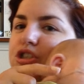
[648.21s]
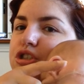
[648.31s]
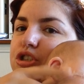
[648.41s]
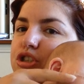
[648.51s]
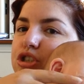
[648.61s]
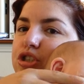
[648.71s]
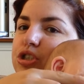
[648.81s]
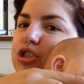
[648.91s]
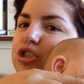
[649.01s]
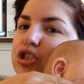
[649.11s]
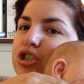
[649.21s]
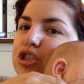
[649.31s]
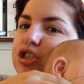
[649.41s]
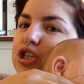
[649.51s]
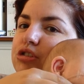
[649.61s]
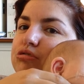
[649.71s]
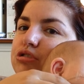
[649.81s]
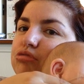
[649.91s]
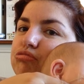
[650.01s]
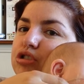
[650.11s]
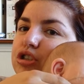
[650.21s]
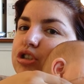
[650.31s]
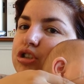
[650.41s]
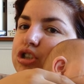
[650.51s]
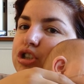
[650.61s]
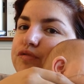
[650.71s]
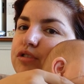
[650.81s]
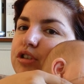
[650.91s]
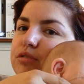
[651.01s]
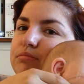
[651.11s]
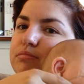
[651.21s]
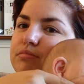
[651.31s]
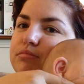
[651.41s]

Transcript: And these cheeks, how can you not love them?